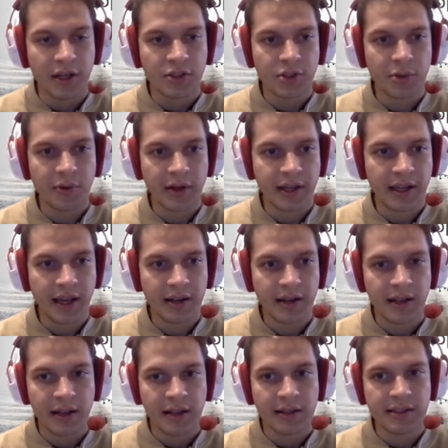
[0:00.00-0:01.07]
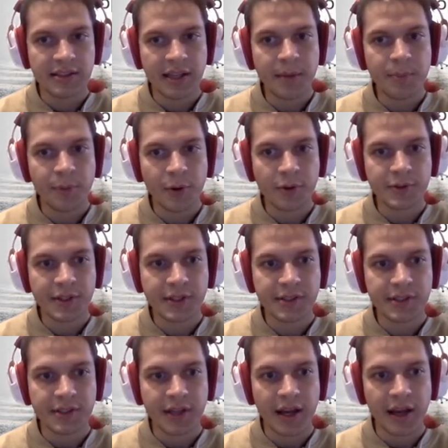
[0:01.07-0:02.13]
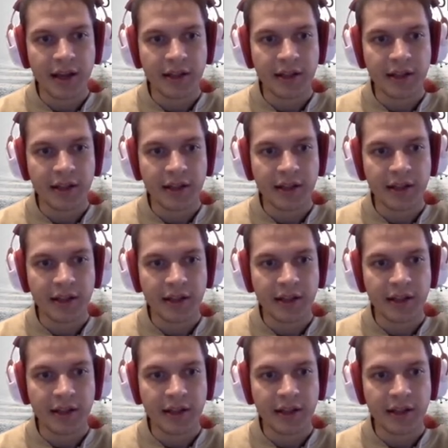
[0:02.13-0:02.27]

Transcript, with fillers: So again, the same process